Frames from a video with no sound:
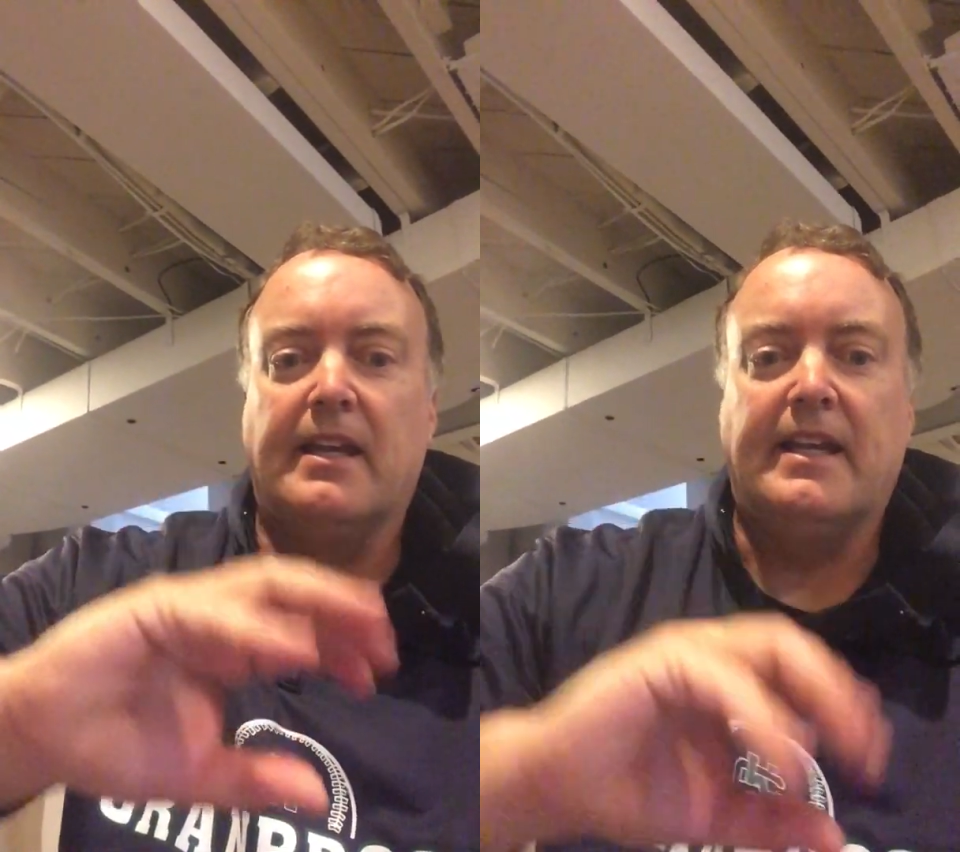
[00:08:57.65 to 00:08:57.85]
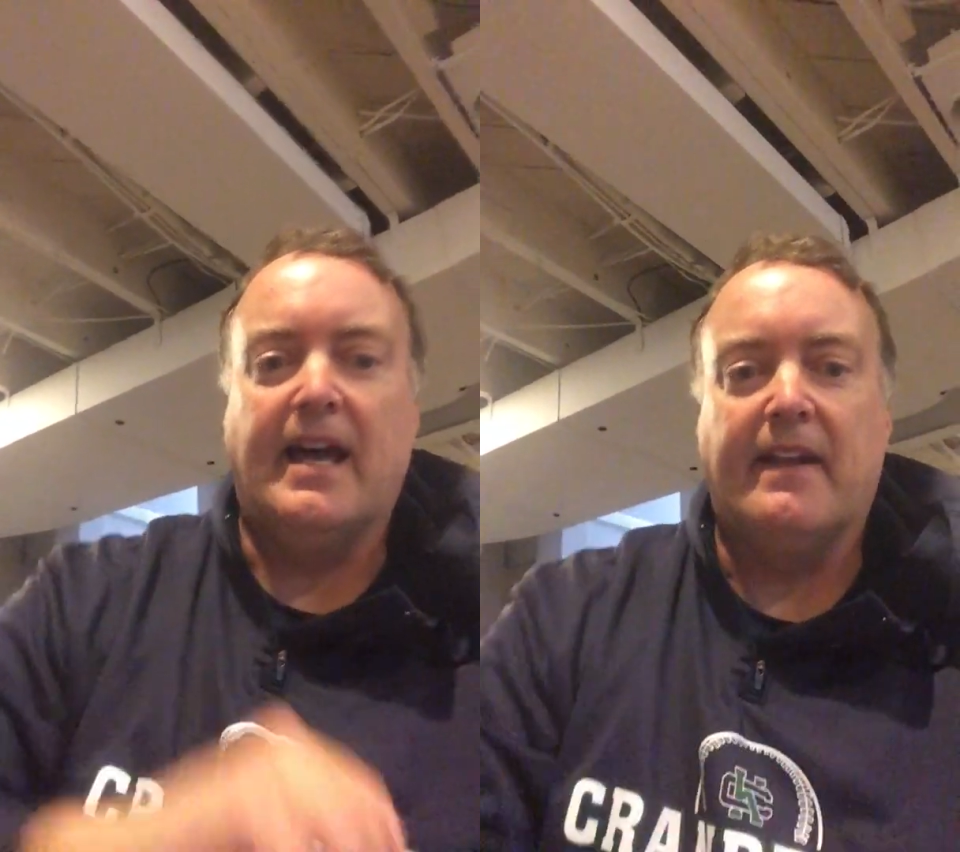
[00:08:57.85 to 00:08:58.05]

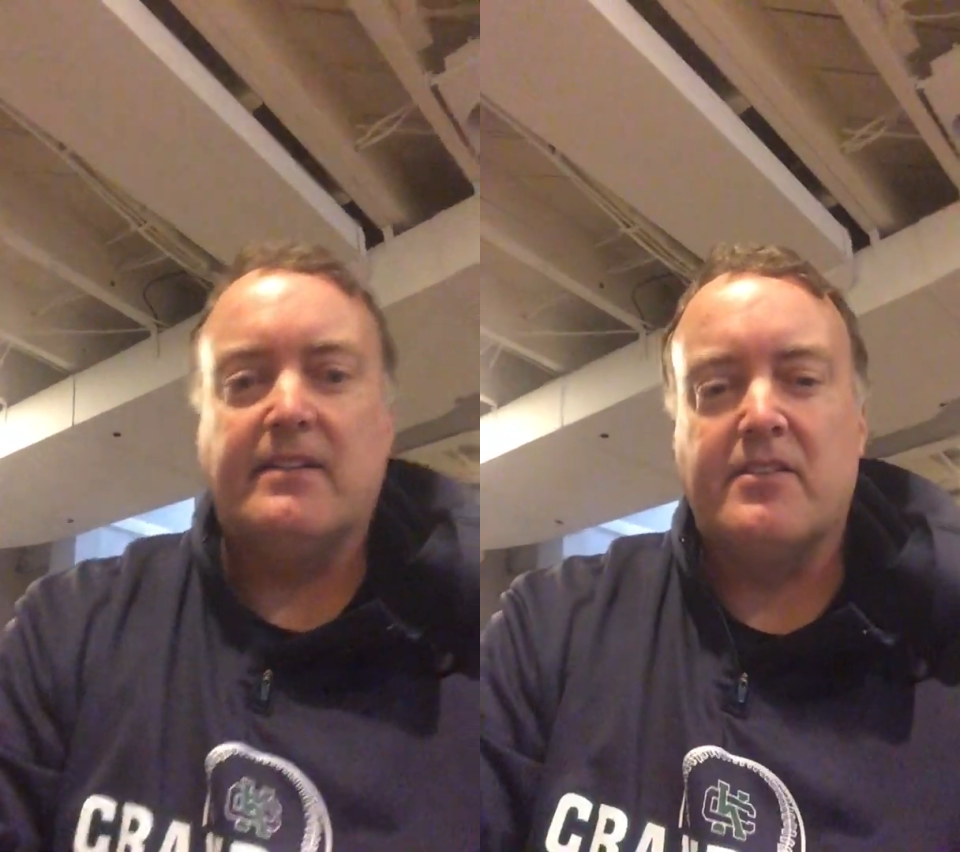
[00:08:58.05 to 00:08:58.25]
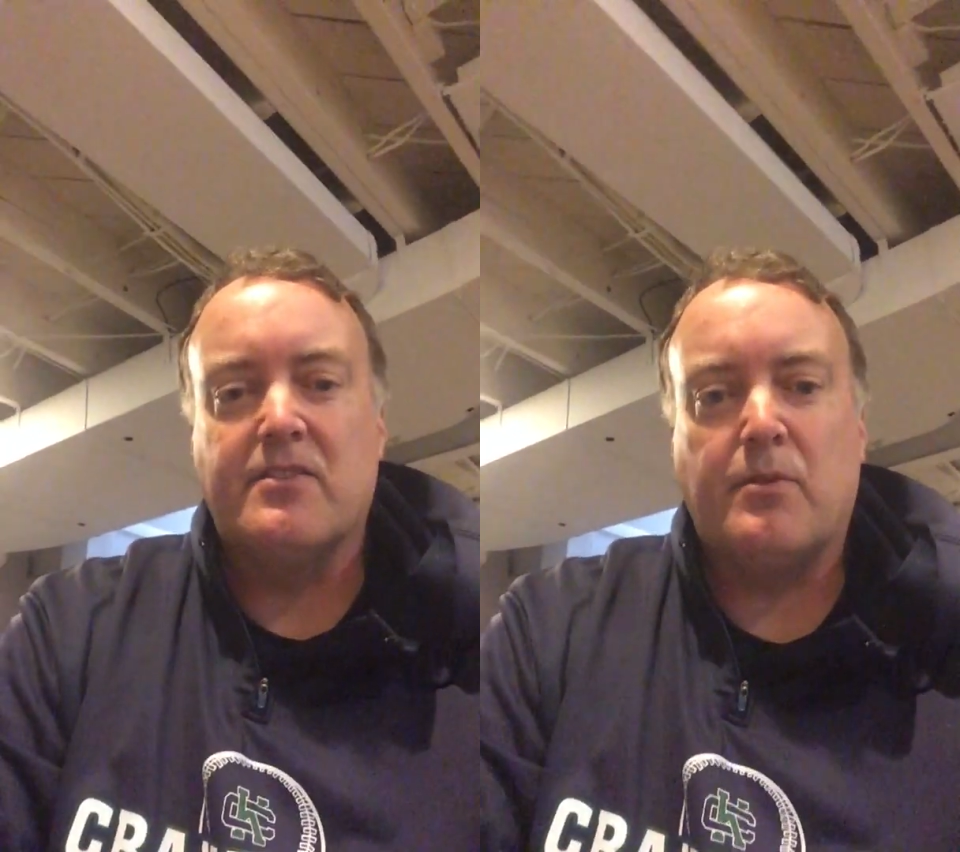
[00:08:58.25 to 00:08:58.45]
And again,
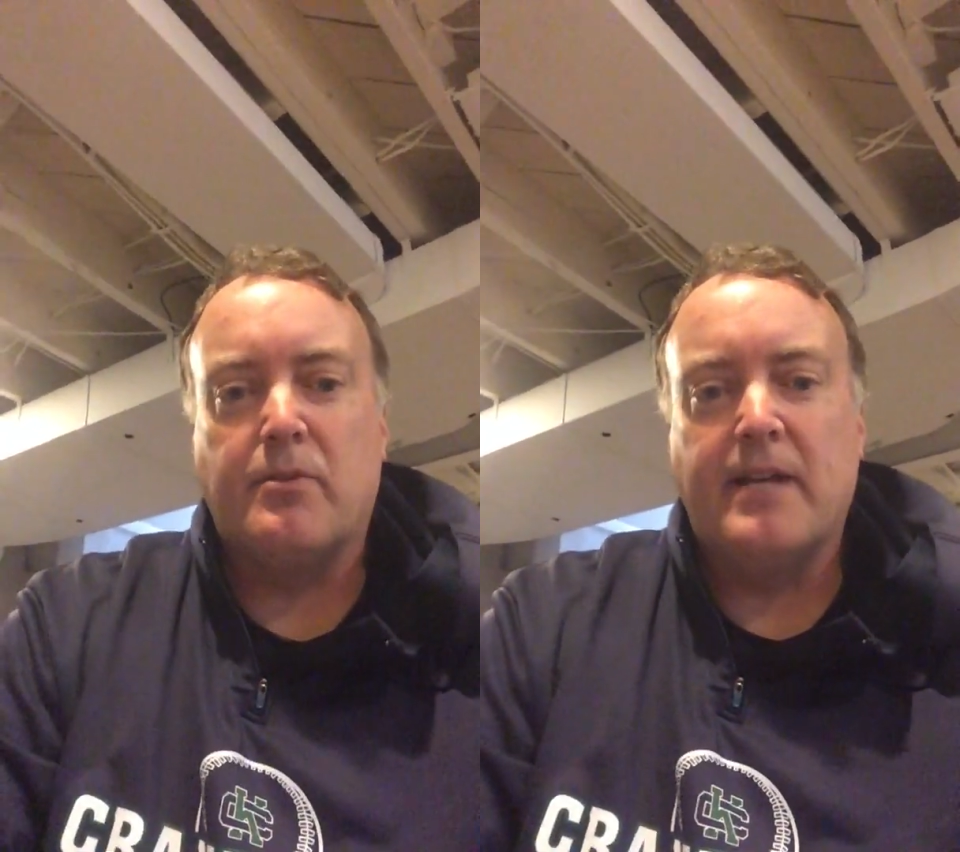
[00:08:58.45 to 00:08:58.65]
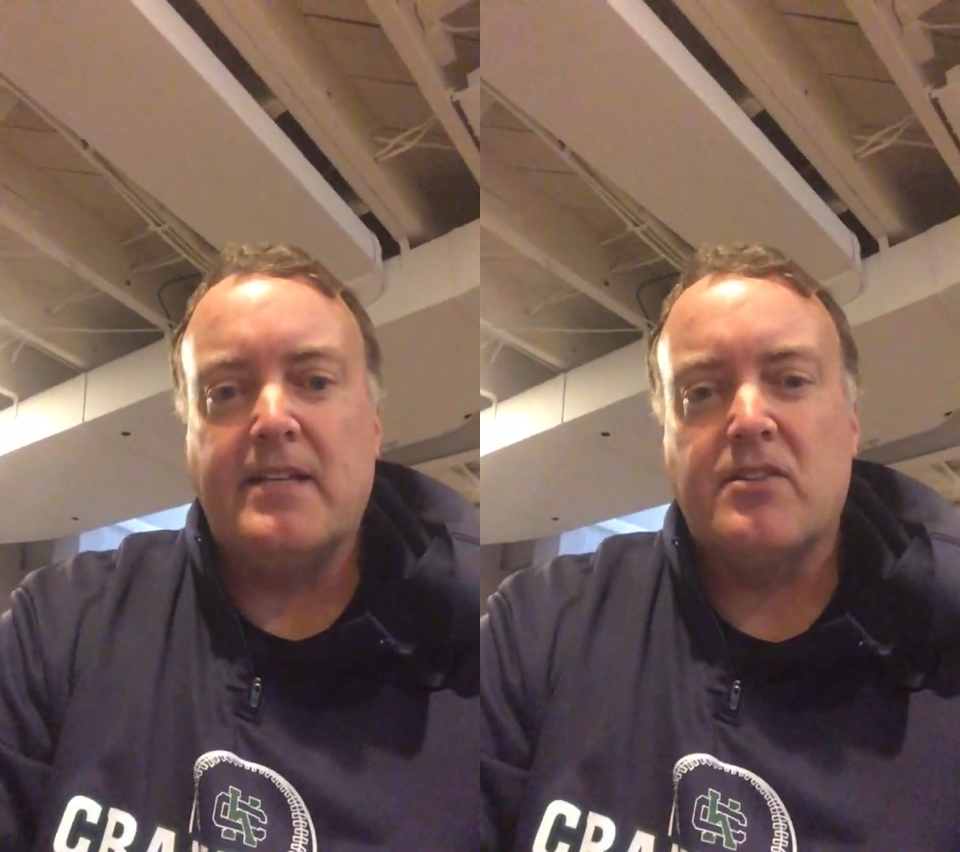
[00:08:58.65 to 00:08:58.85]
it just
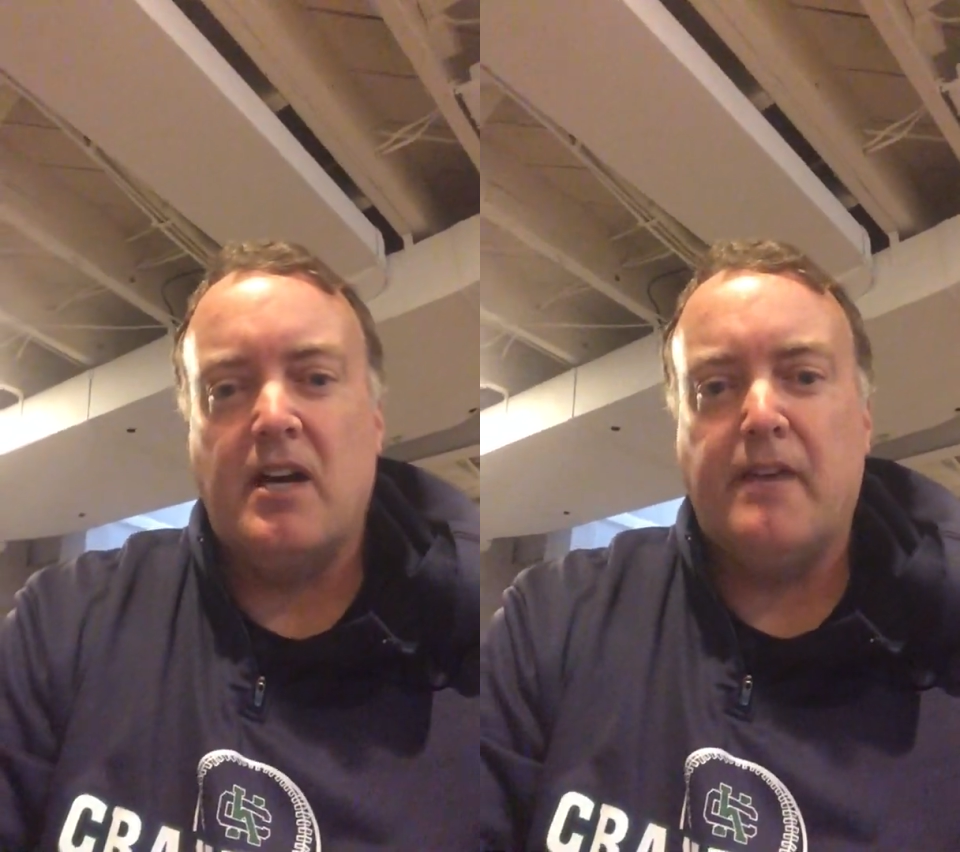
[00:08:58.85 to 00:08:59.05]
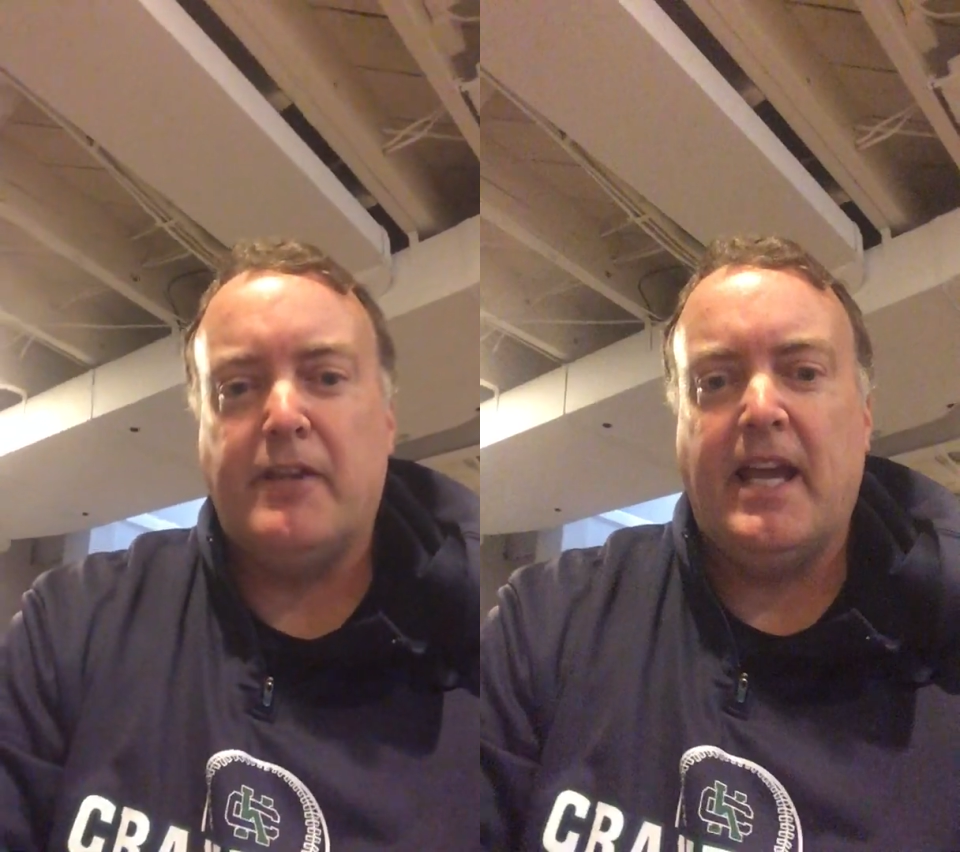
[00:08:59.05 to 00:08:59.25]
creates
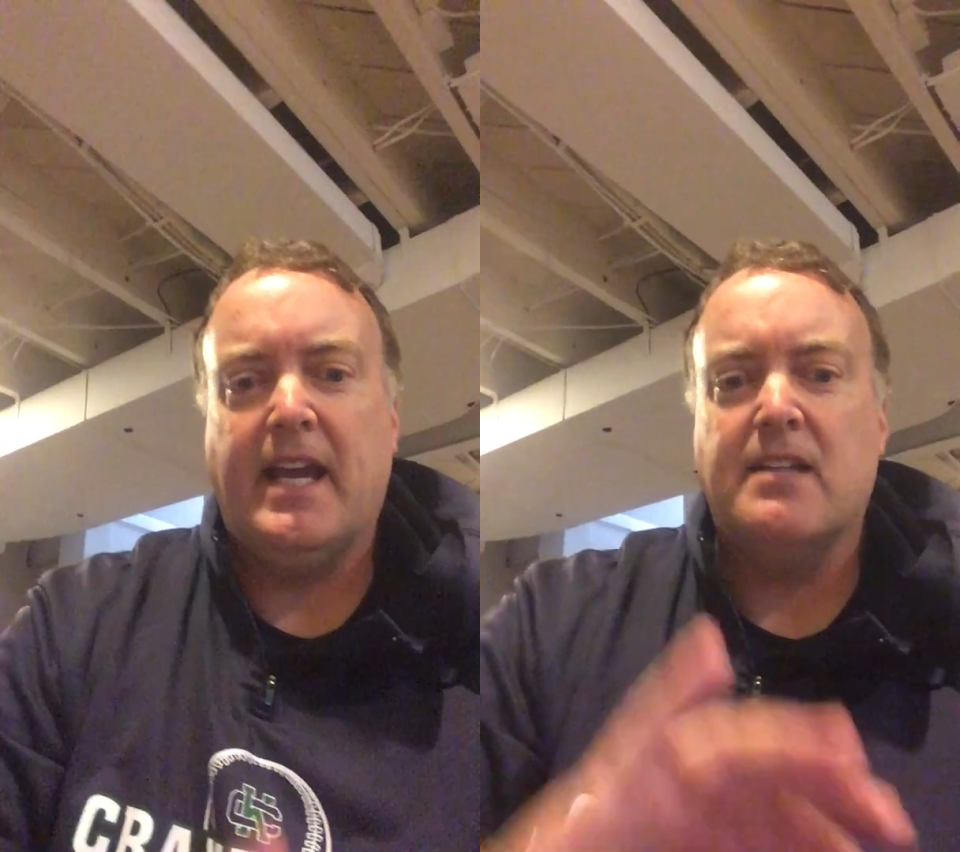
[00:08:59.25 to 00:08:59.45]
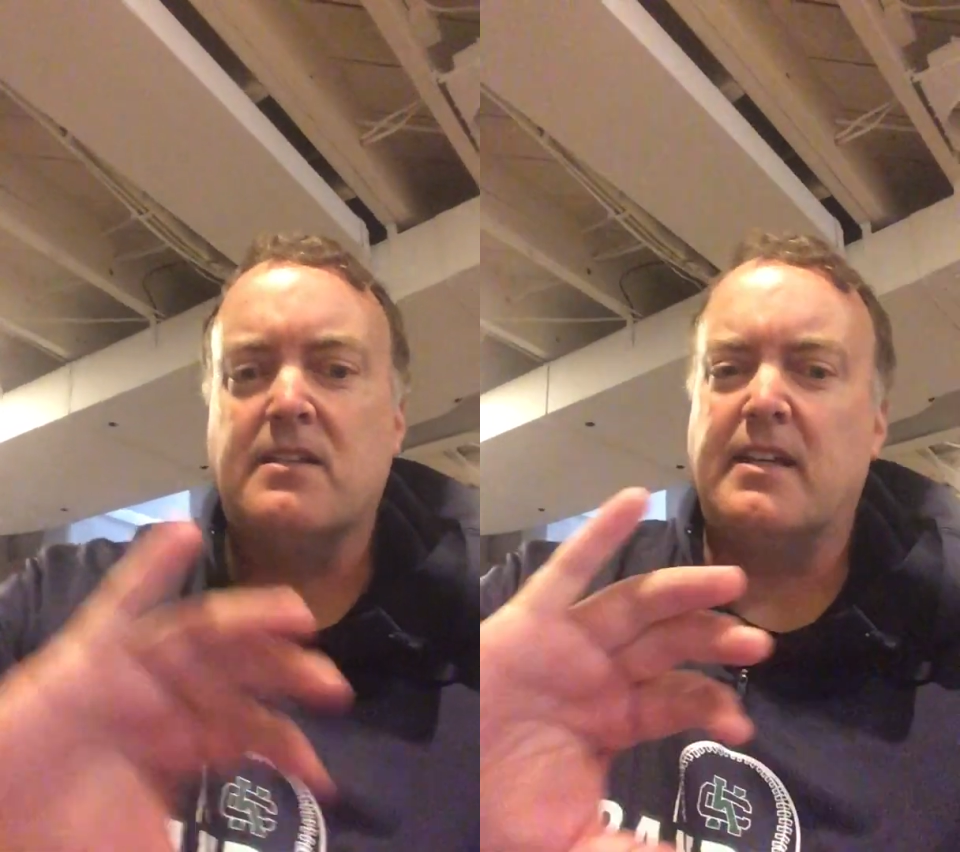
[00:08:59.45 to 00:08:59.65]
soft hands,